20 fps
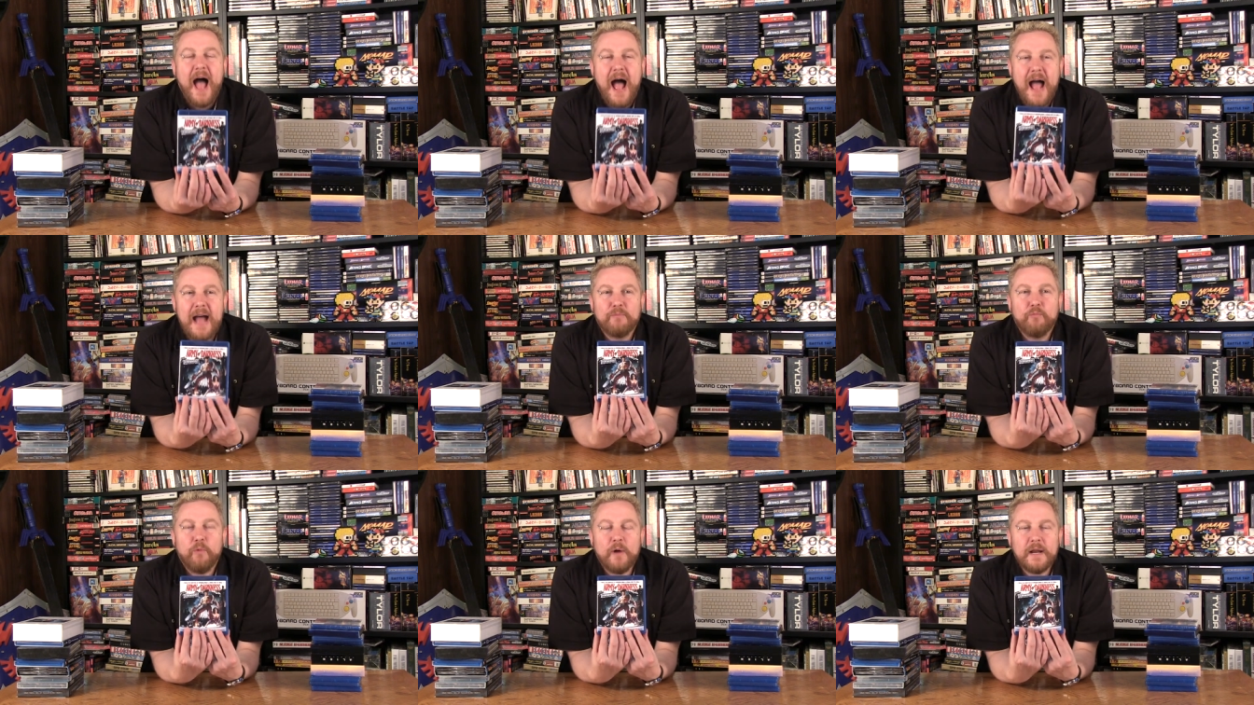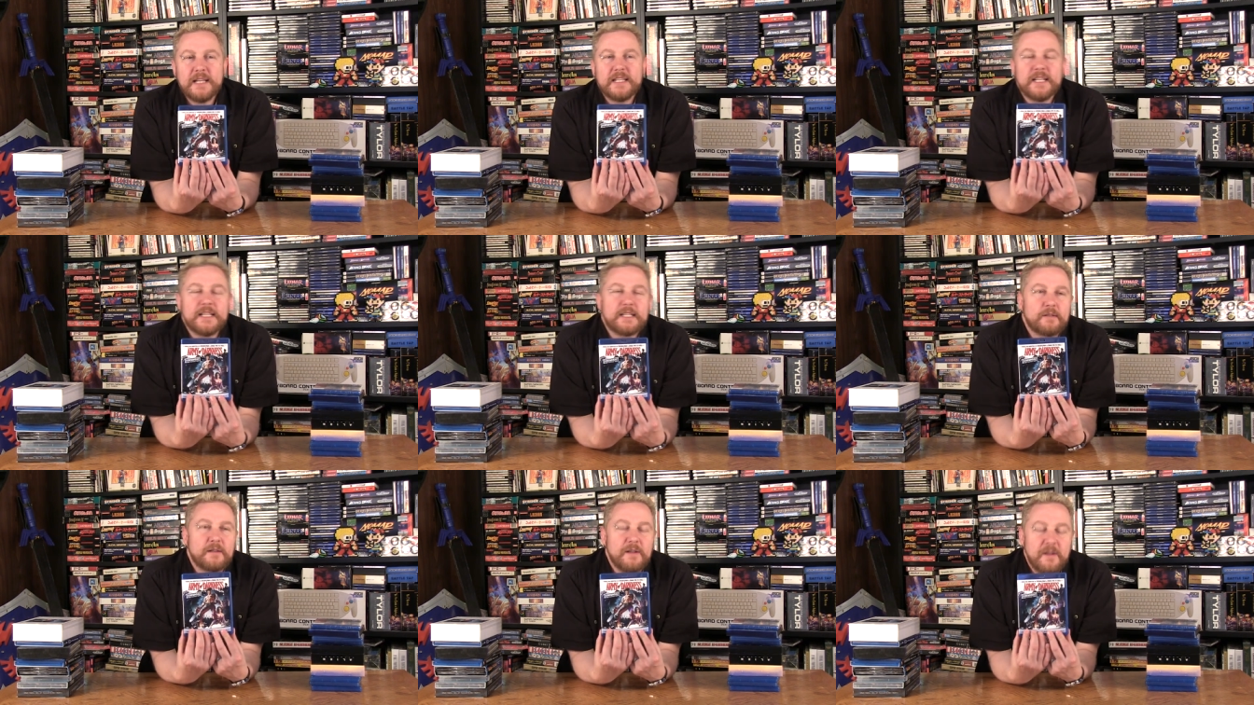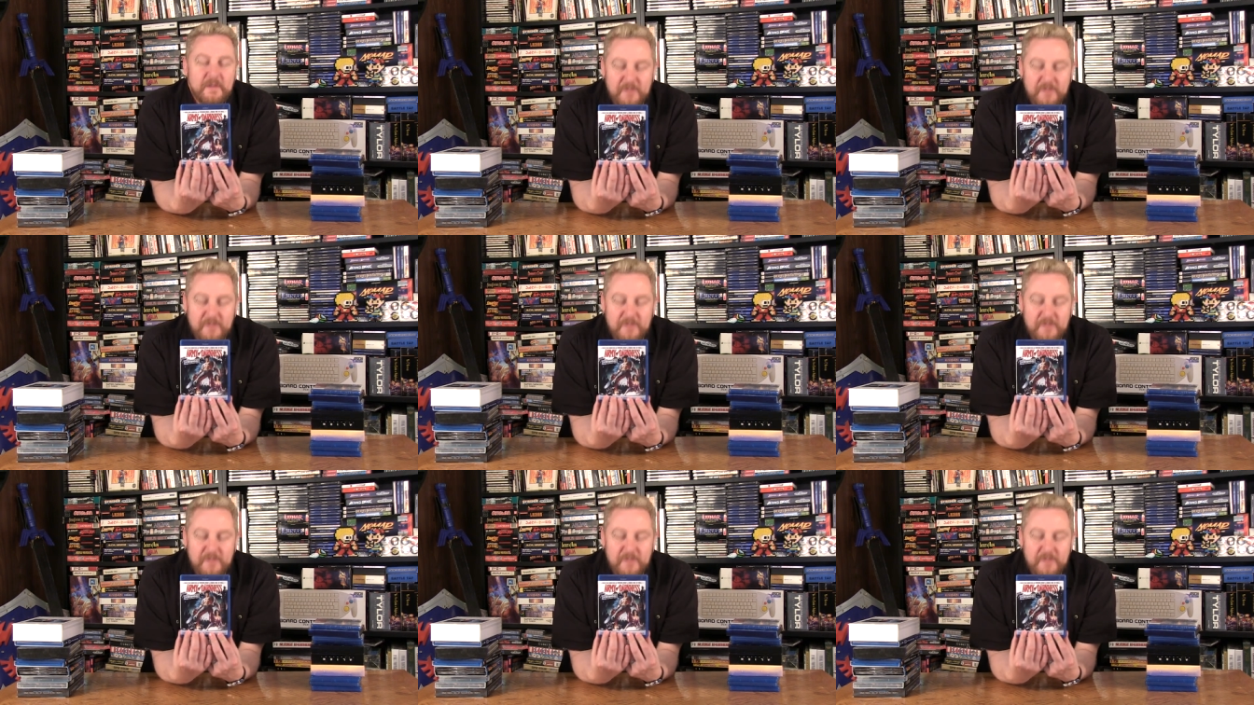And what is this